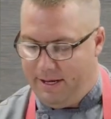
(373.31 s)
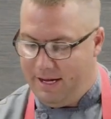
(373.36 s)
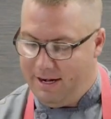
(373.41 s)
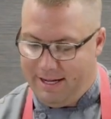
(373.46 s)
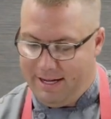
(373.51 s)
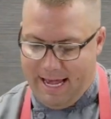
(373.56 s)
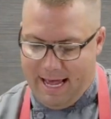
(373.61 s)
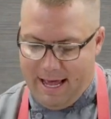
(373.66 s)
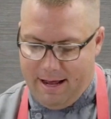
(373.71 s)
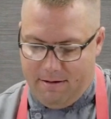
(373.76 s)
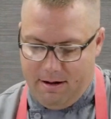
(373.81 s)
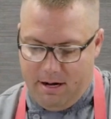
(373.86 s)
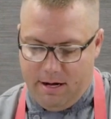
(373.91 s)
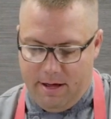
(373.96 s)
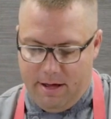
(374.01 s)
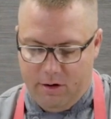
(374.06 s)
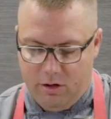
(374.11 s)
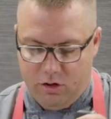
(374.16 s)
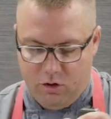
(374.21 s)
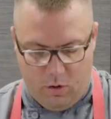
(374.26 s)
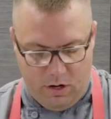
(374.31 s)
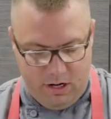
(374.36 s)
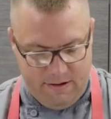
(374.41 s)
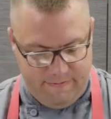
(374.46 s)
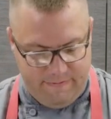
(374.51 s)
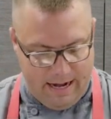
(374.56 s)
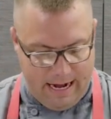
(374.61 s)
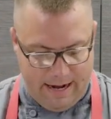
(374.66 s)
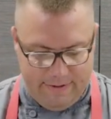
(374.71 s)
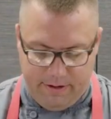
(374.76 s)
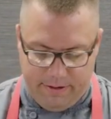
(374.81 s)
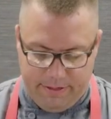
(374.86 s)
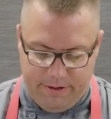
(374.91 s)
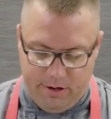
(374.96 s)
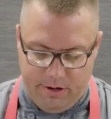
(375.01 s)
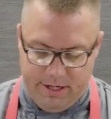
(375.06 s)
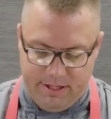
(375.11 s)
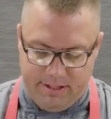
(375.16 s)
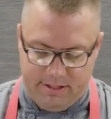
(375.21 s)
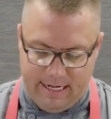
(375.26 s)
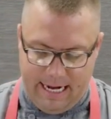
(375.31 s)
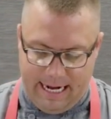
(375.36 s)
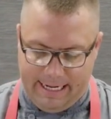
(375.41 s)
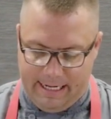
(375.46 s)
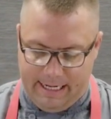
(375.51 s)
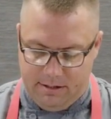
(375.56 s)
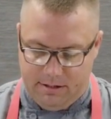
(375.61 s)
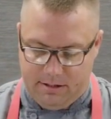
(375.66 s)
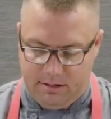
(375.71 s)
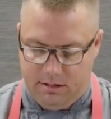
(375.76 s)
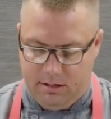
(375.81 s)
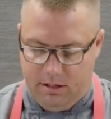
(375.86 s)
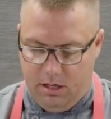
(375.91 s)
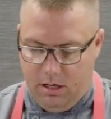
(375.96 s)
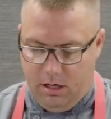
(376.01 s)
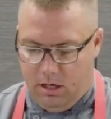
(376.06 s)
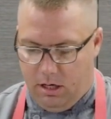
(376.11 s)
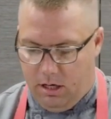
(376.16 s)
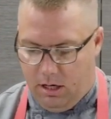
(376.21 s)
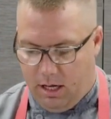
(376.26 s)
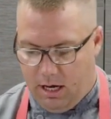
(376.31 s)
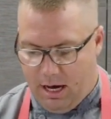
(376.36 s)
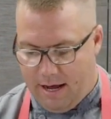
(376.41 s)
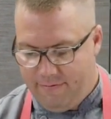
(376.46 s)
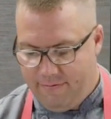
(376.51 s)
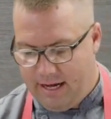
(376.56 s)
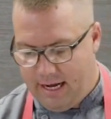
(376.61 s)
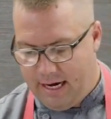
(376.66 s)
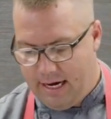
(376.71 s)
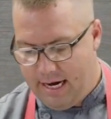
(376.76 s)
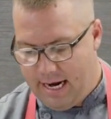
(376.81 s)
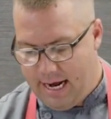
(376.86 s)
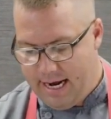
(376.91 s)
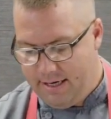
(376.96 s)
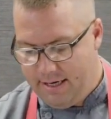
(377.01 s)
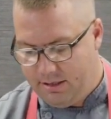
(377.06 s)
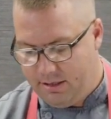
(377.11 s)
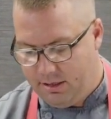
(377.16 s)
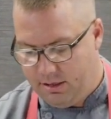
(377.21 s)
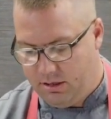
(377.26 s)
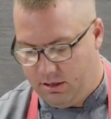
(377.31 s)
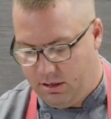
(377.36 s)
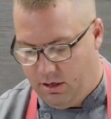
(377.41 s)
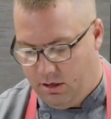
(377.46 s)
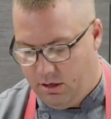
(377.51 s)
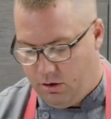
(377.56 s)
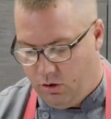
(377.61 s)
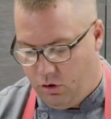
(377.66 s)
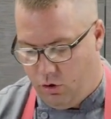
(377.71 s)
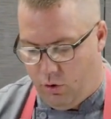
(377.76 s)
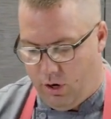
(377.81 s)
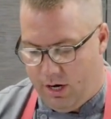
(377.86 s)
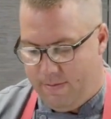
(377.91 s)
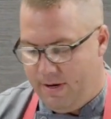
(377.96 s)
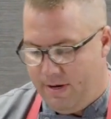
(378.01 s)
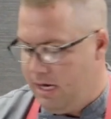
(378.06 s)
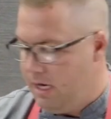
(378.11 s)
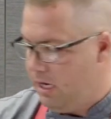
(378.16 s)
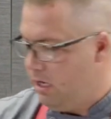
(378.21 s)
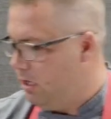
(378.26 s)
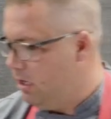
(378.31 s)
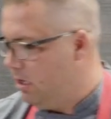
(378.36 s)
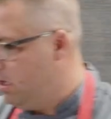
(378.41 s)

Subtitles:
And again, another 25 to 30 seconds, and I've got a nice, creamy,